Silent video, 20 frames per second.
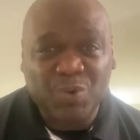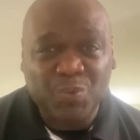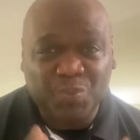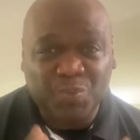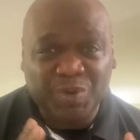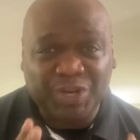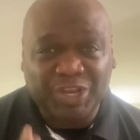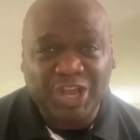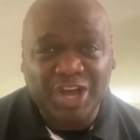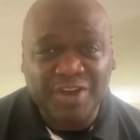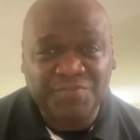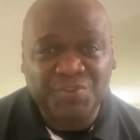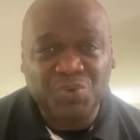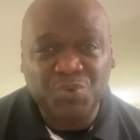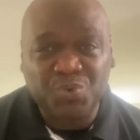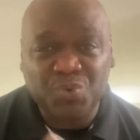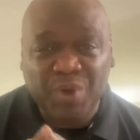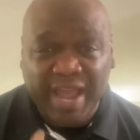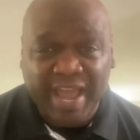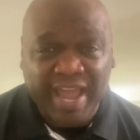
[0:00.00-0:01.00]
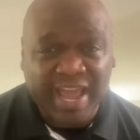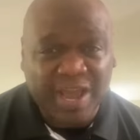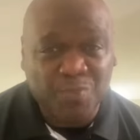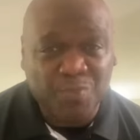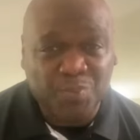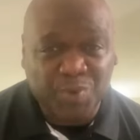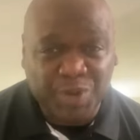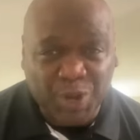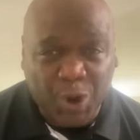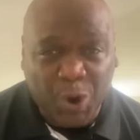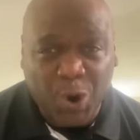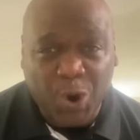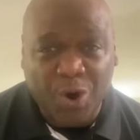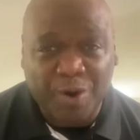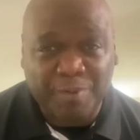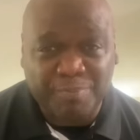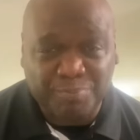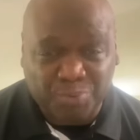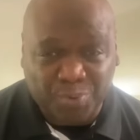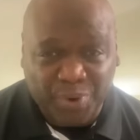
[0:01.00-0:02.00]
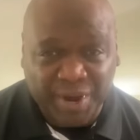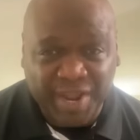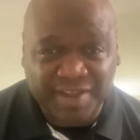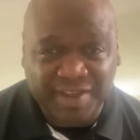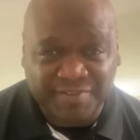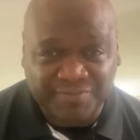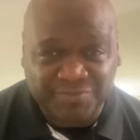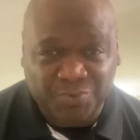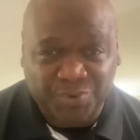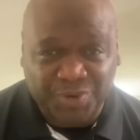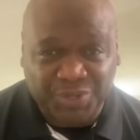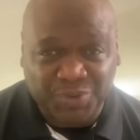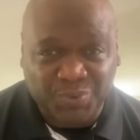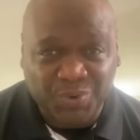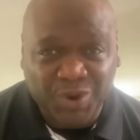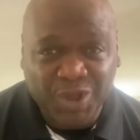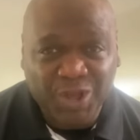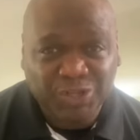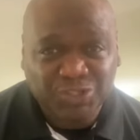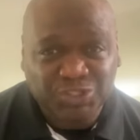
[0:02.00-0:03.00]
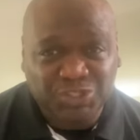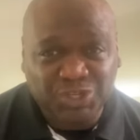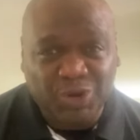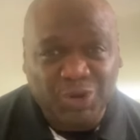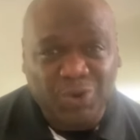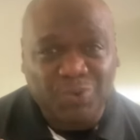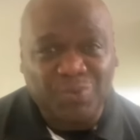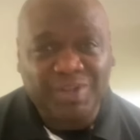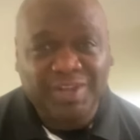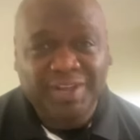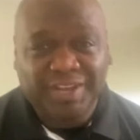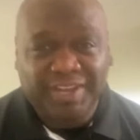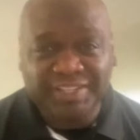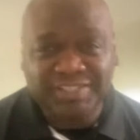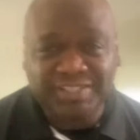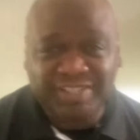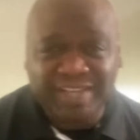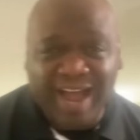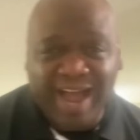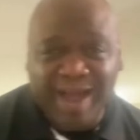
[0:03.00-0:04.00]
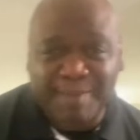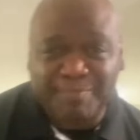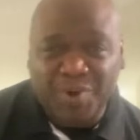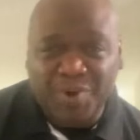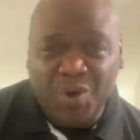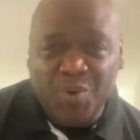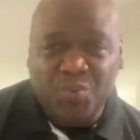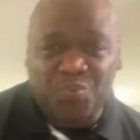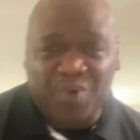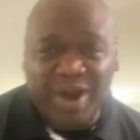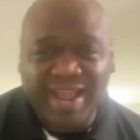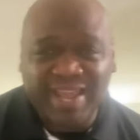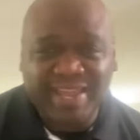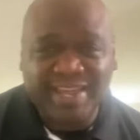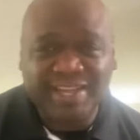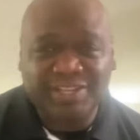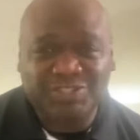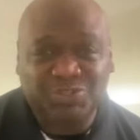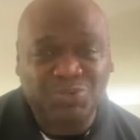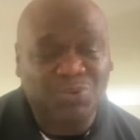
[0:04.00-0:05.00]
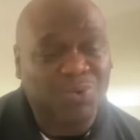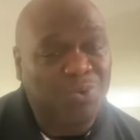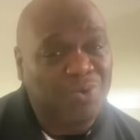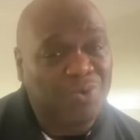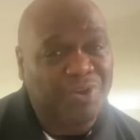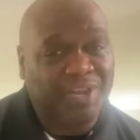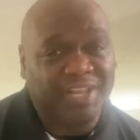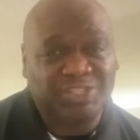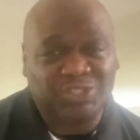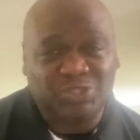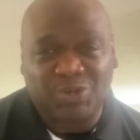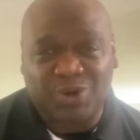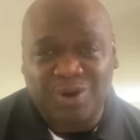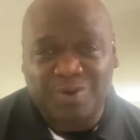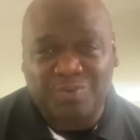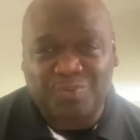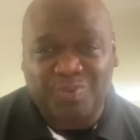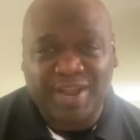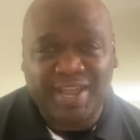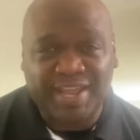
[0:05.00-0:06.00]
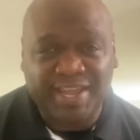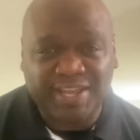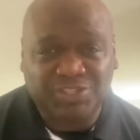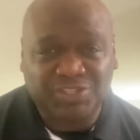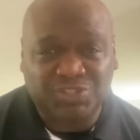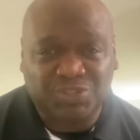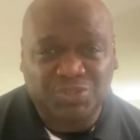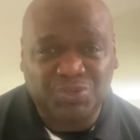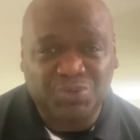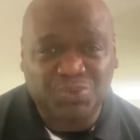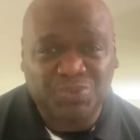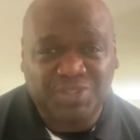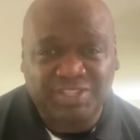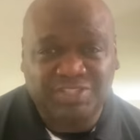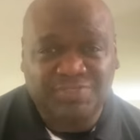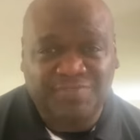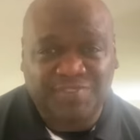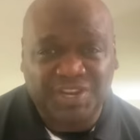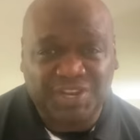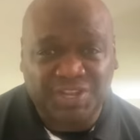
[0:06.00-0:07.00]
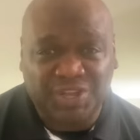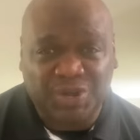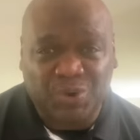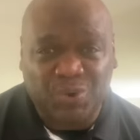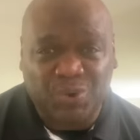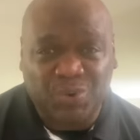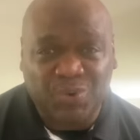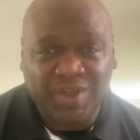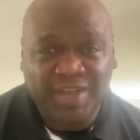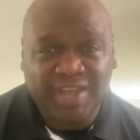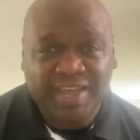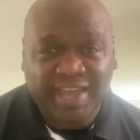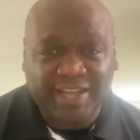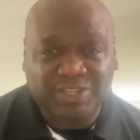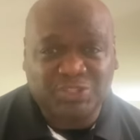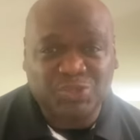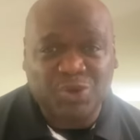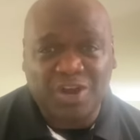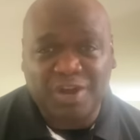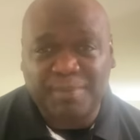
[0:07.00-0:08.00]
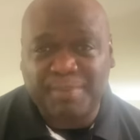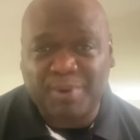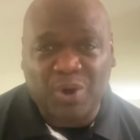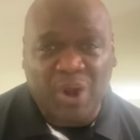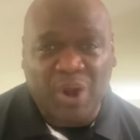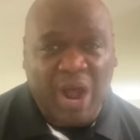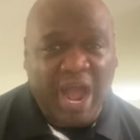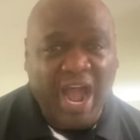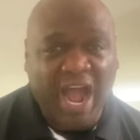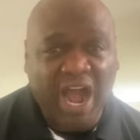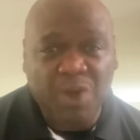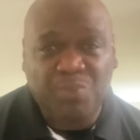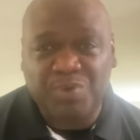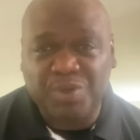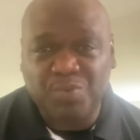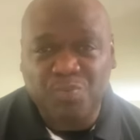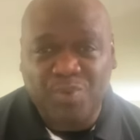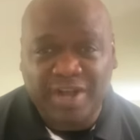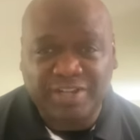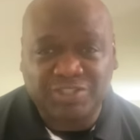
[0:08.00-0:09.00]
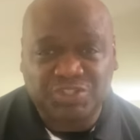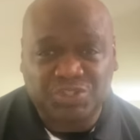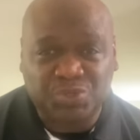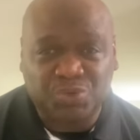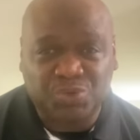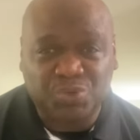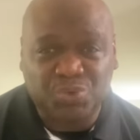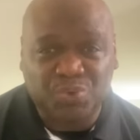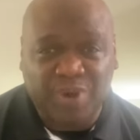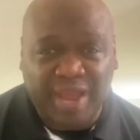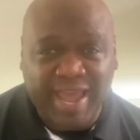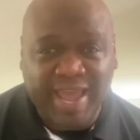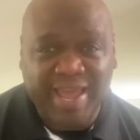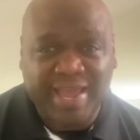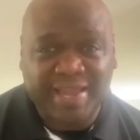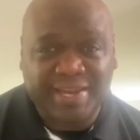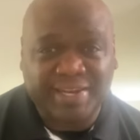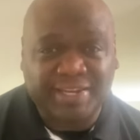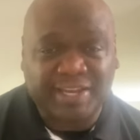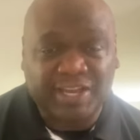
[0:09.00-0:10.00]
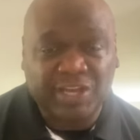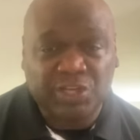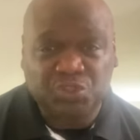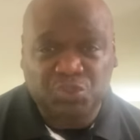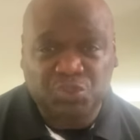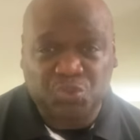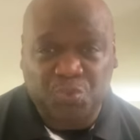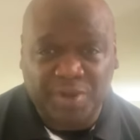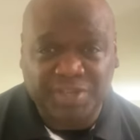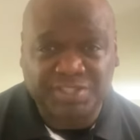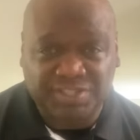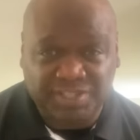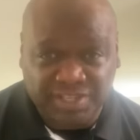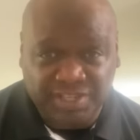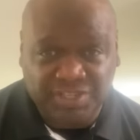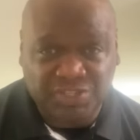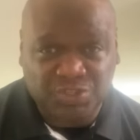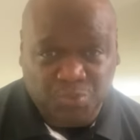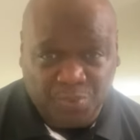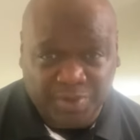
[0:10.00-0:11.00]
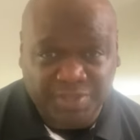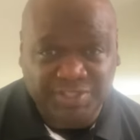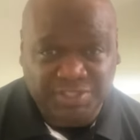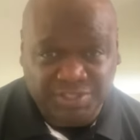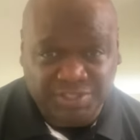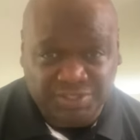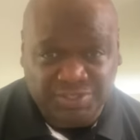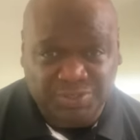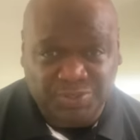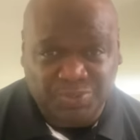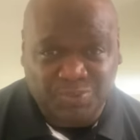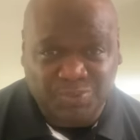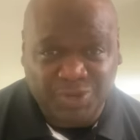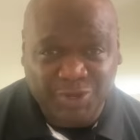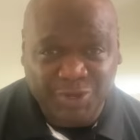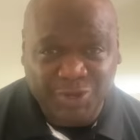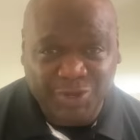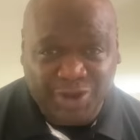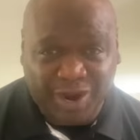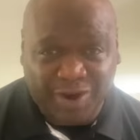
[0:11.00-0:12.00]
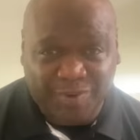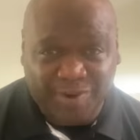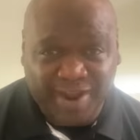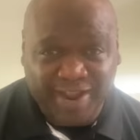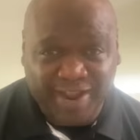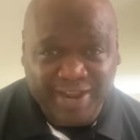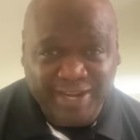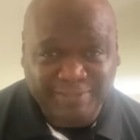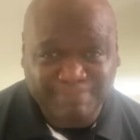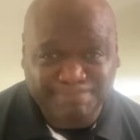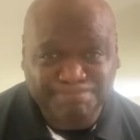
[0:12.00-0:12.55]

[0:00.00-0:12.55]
We love you and we are praying for you. So let's top right into, or let's start right into this video and talk about how we want to end 2022. All right.